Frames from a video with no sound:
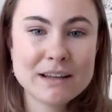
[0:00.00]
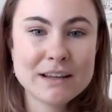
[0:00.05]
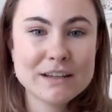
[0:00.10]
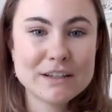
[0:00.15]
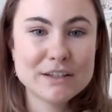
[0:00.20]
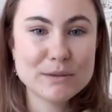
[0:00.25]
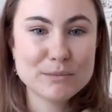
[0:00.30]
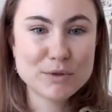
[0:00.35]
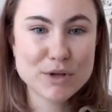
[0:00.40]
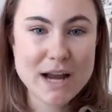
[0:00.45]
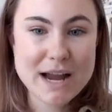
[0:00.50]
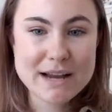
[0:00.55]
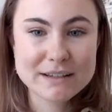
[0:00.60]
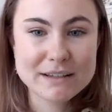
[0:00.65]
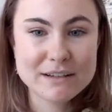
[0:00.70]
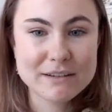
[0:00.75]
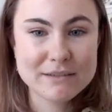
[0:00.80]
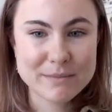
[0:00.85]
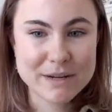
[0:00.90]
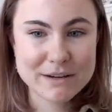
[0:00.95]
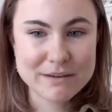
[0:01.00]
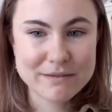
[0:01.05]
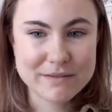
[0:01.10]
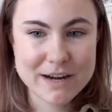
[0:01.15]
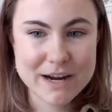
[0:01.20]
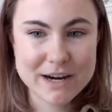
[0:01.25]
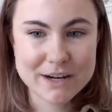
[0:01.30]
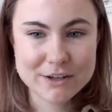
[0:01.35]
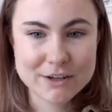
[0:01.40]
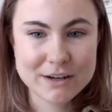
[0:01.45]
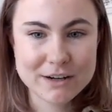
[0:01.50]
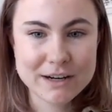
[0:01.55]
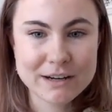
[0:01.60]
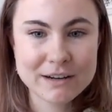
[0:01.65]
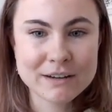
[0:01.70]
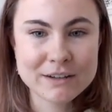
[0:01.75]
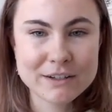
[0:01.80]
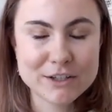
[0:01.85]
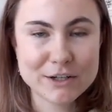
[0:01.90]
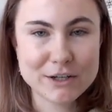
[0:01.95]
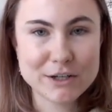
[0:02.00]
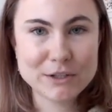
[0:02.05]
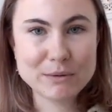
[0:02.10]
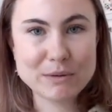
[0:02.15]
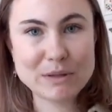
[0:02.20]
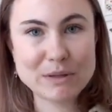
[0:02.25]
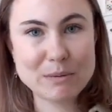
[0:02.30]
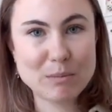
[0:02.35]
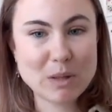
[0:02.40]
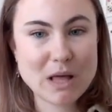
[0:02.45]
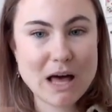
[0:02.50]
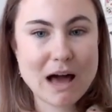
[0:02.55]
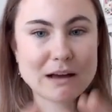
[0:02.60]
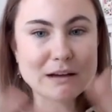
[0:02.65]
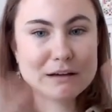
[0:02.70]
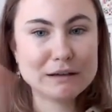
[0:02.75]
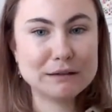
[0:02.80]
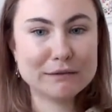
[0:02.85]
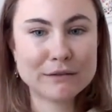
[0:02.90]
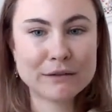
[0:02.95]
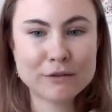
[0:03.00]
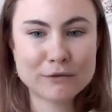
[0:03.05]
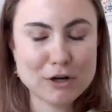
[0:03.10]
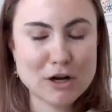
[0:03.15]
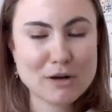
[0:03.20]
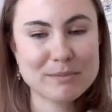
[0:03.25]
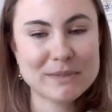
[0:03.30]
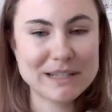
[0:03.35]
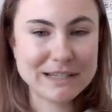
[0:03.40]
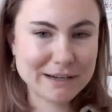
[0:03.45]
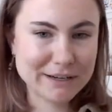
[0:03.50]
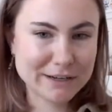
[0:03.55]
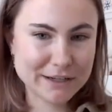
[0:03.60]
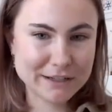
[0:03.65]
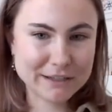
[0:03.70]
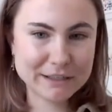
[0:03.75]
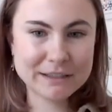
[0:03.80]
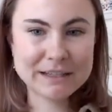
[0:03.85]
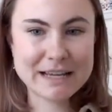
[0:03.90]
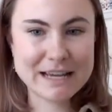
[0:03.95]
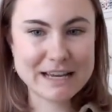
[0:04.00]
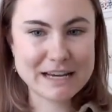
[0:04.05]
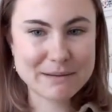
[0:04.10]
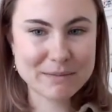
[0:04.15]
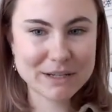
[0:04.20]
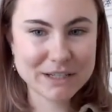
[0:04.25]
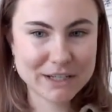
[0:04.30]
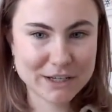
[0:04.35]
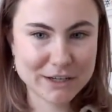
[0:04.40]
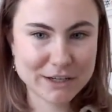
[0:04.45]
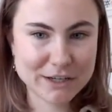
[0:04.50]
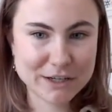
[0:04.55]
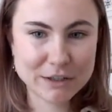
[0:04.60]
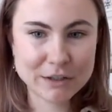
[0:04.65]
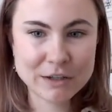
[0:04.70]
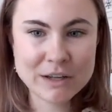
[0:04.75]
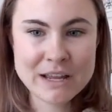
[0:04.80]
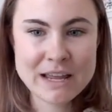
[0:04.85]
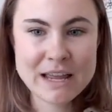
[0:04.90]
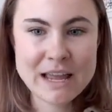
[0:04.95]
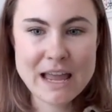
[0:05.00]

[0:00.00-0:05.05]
Subtractive manufacturing starts with a block of raw material, any material,